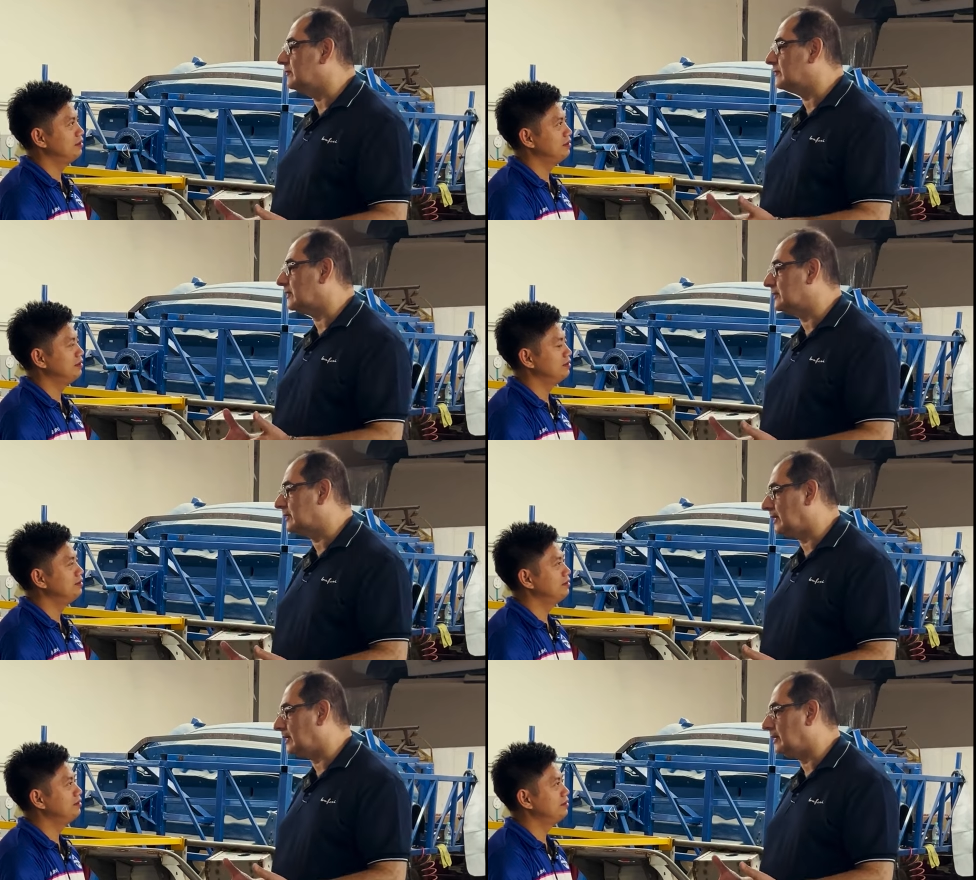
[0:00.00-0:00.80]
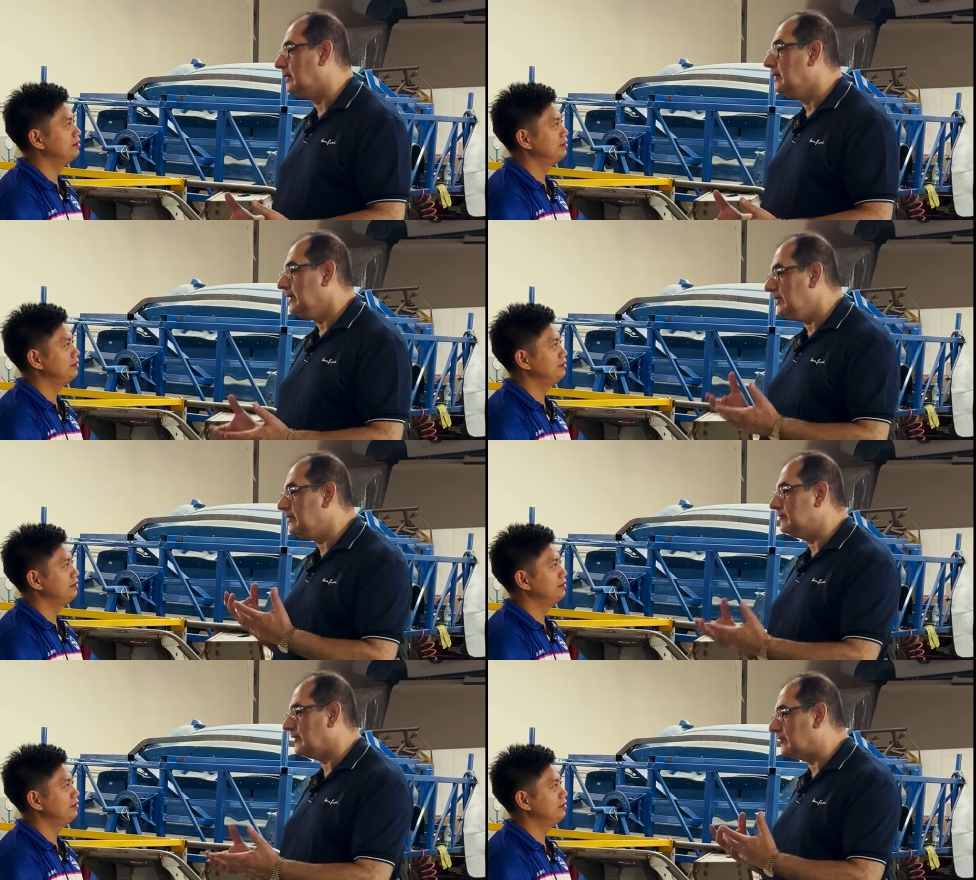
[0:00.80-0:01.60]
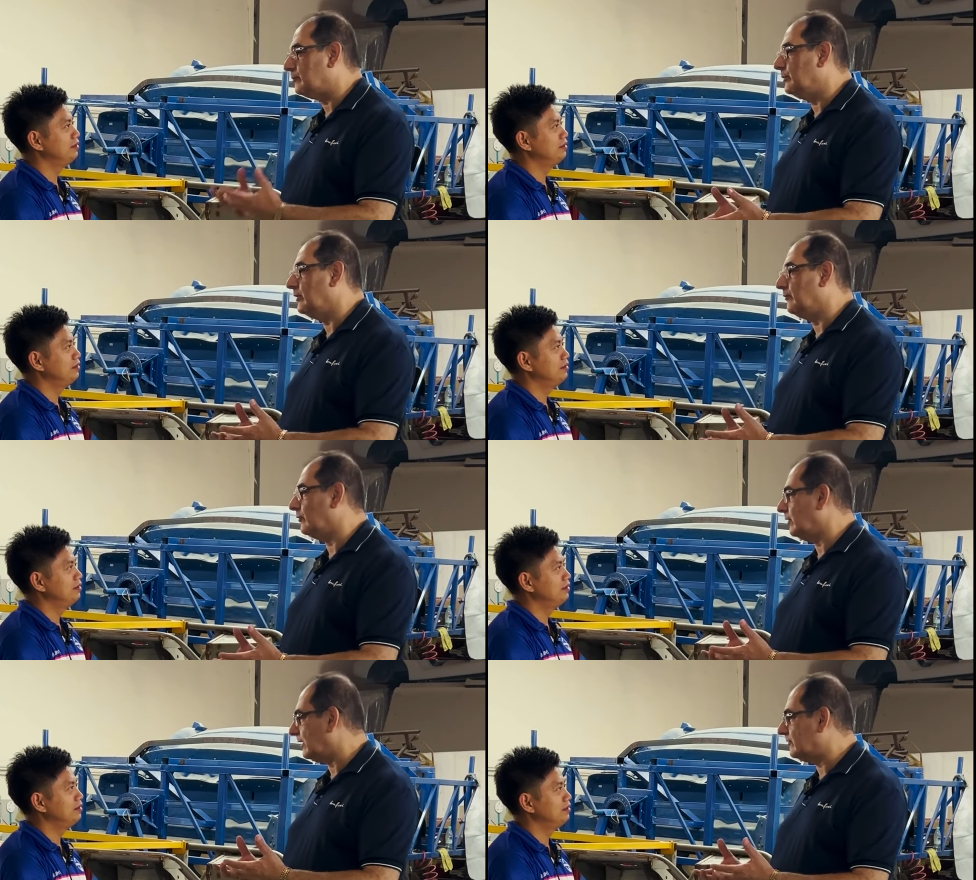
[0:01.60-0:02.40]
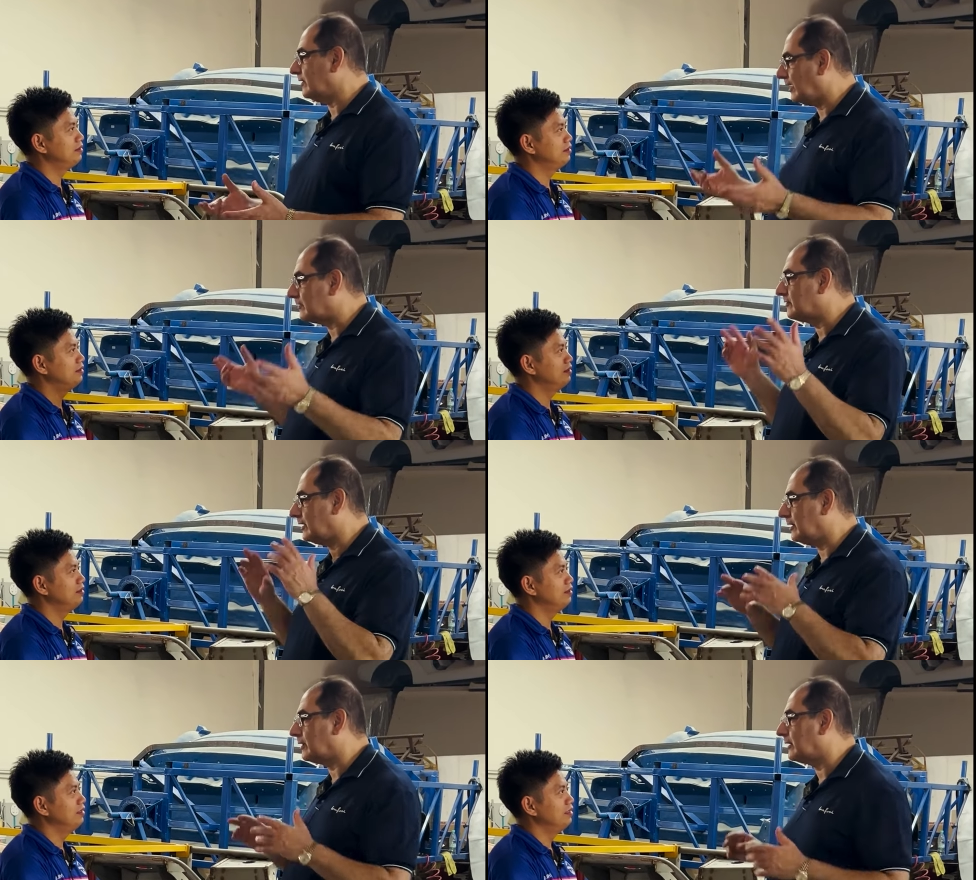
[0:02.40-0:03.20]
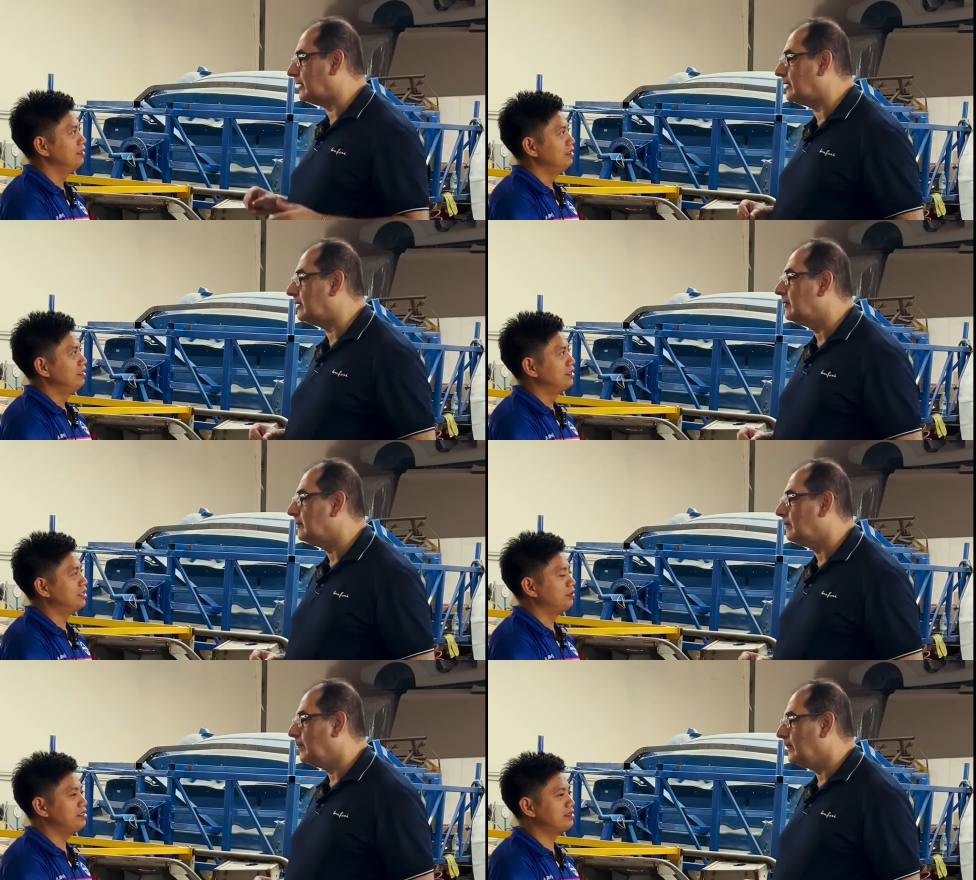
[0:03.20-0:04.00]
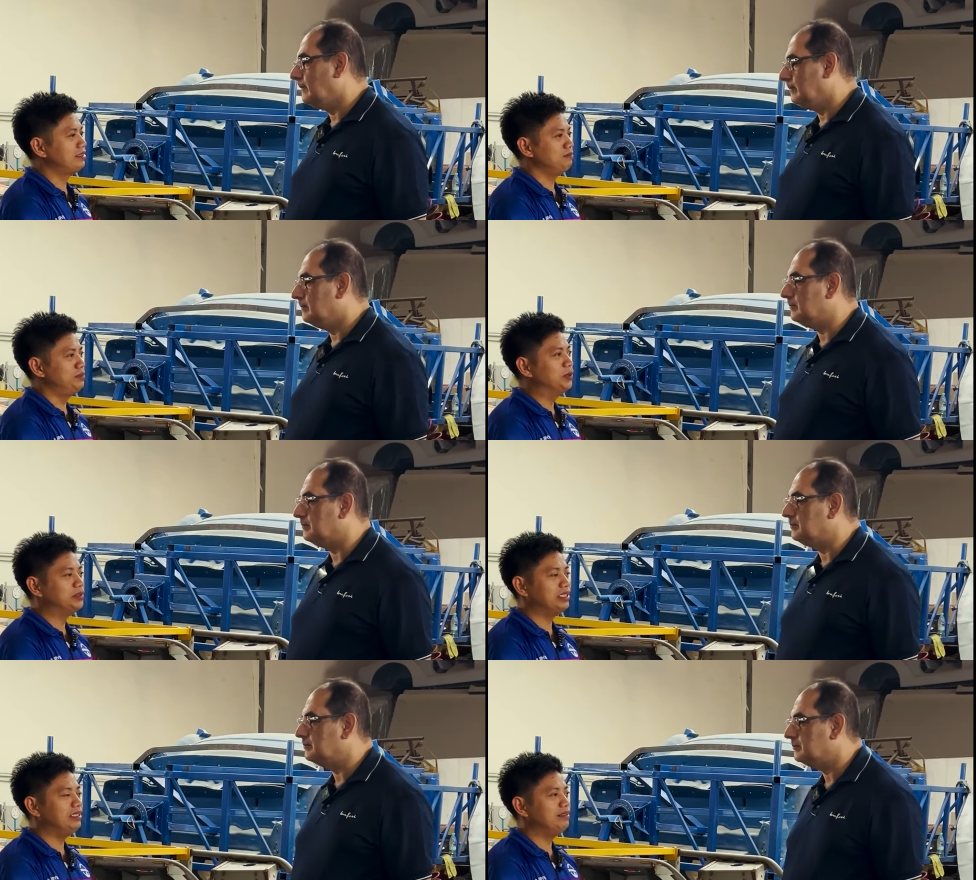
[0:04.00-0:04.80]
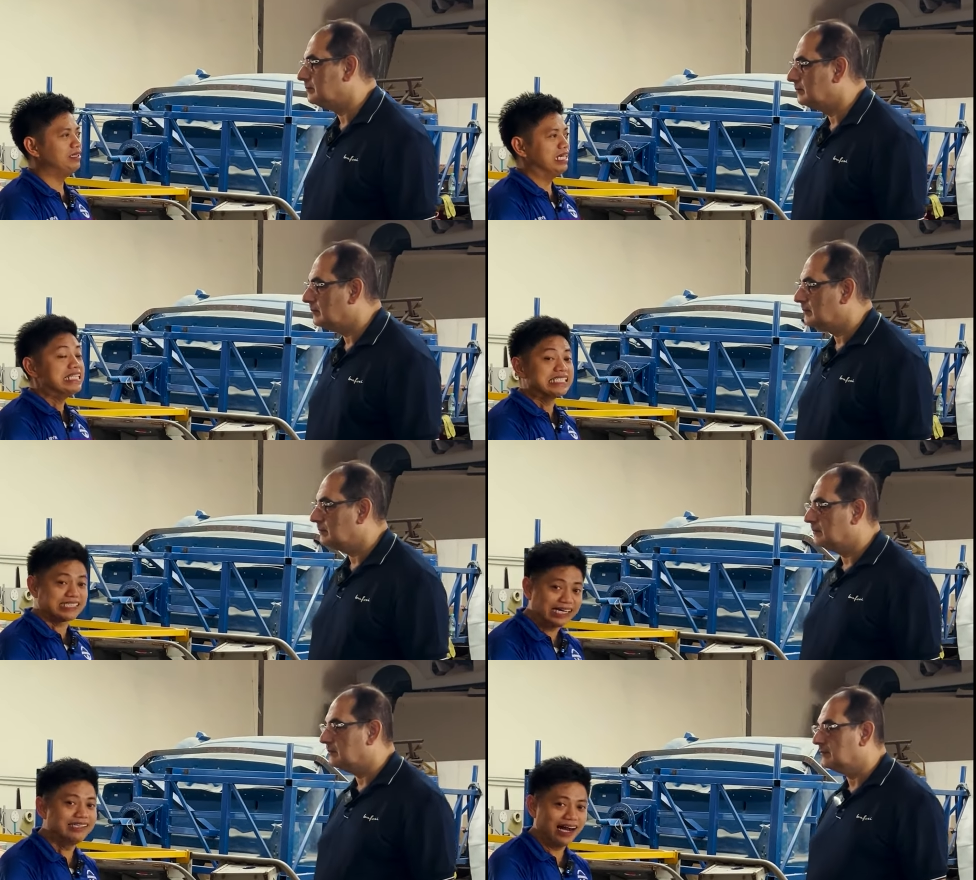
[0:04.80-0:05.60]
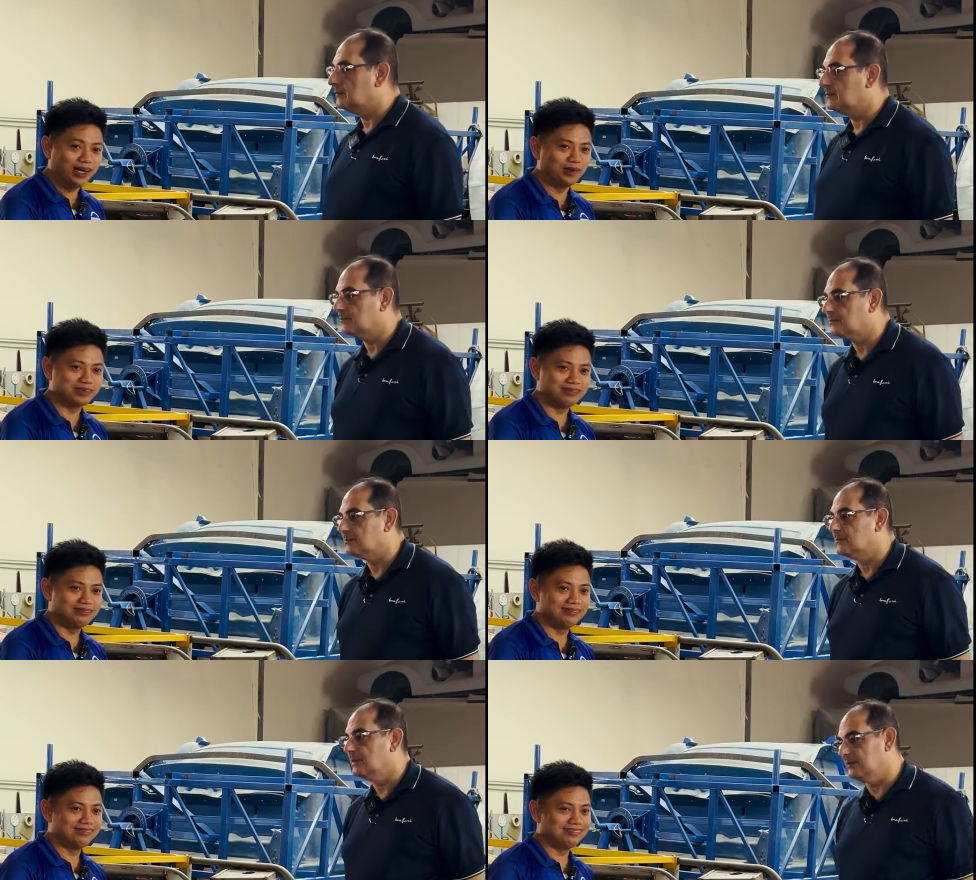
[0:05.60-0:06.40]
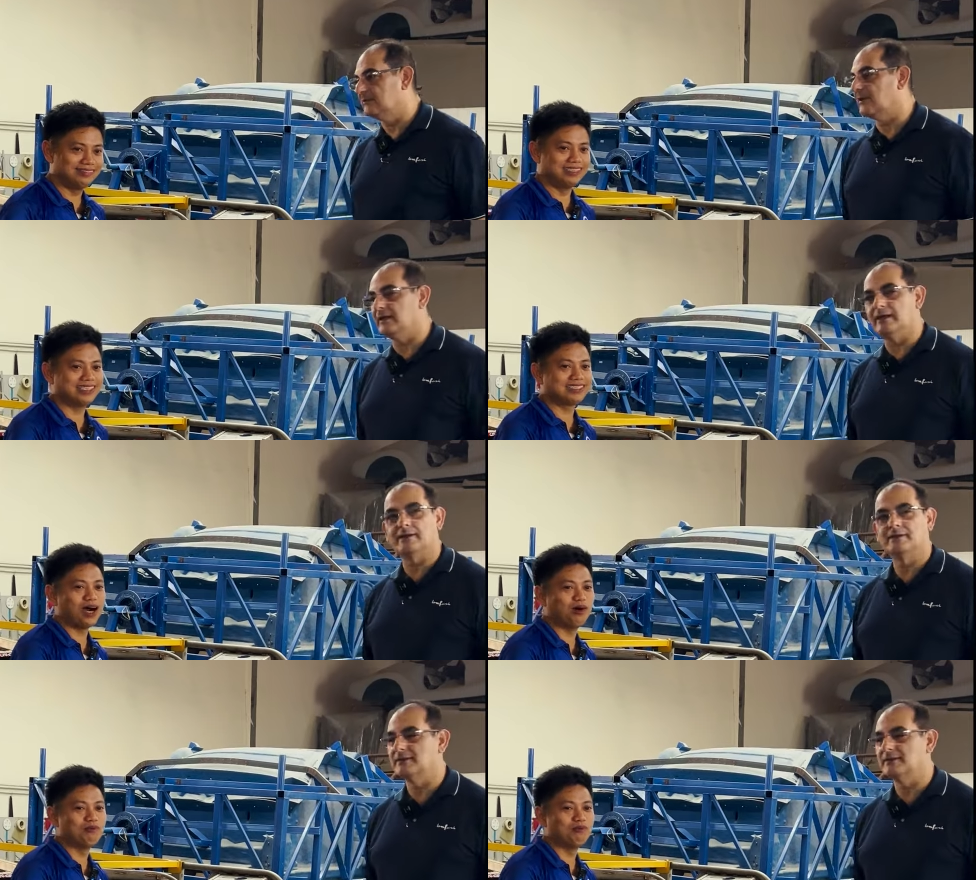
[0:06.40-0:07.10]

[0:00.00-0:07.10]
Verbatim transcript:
Speaker 1: what's inside the car, is as beautiful as the outside of the car.
Speaker 2: So it's beauty inside out.
Speaker 1: Inside out.